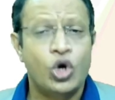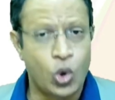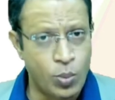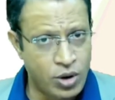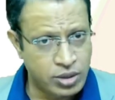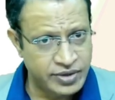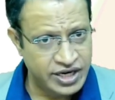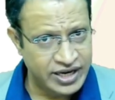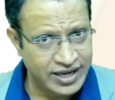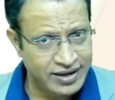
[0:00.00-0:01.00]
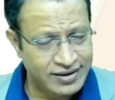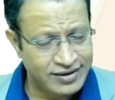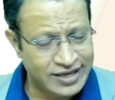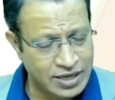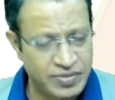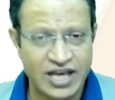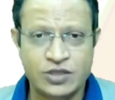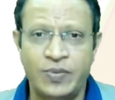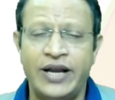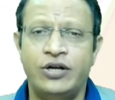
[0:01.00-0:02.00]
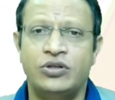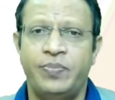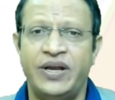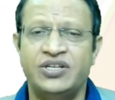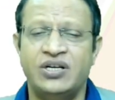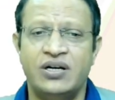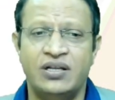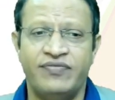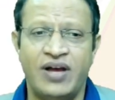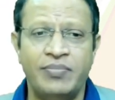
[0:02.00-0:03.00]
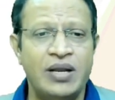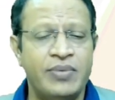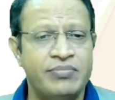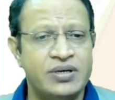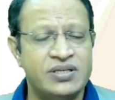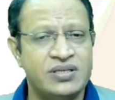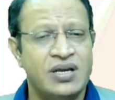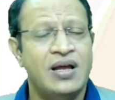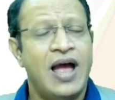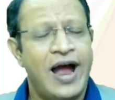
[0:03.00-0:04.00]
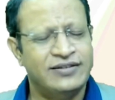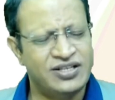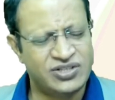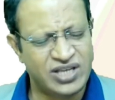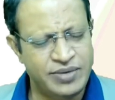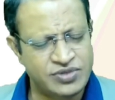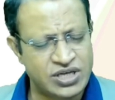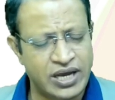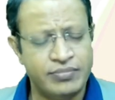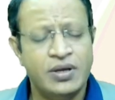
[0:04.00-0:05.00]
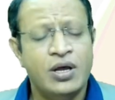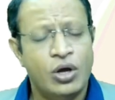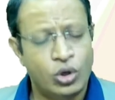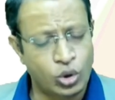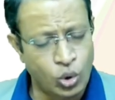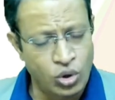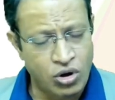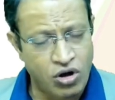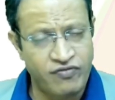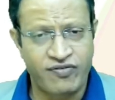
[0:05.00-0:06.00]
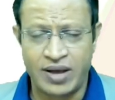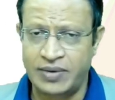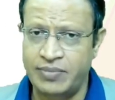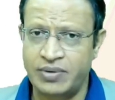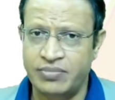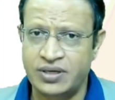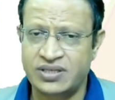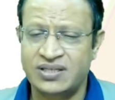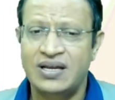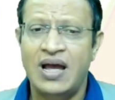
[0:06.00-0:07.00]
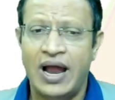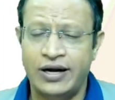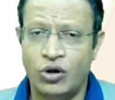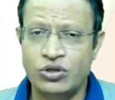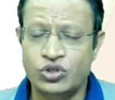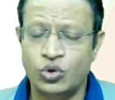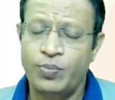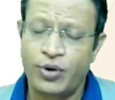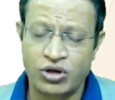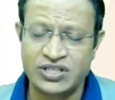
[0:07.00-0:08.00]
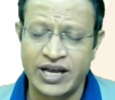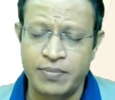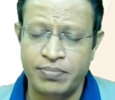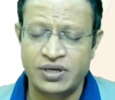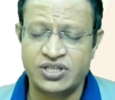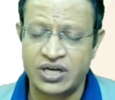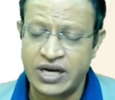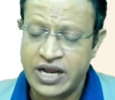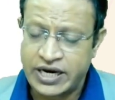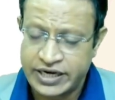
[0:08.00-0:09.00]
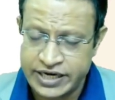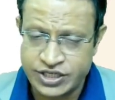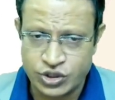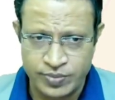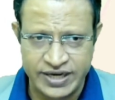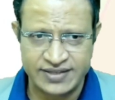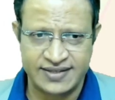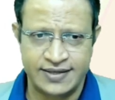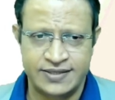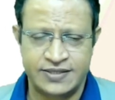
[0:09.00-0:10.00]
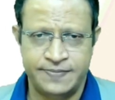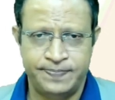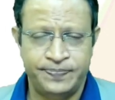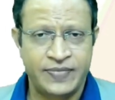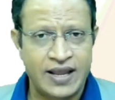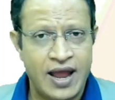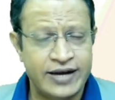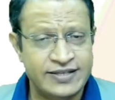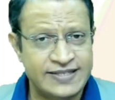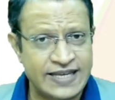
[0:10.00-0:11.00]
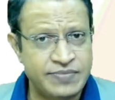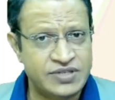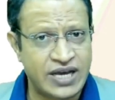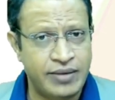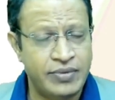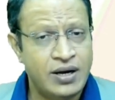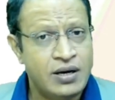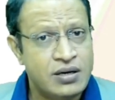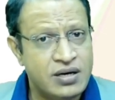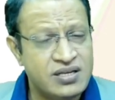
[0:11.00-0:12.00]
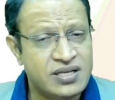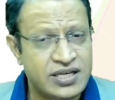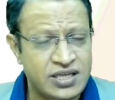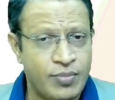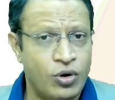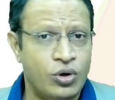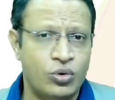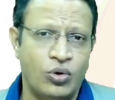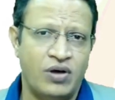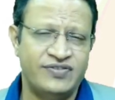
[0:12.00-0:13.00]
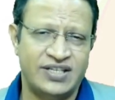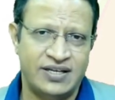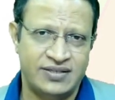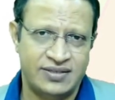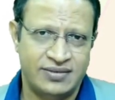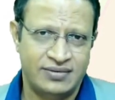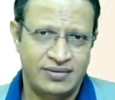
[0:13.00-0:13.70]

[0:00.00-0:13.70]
Comorbidity can be explained to the patient and the family members. At the same time, role of family members and also proxy compulsion needs to be discussed. At the same time, discuss about role of stress.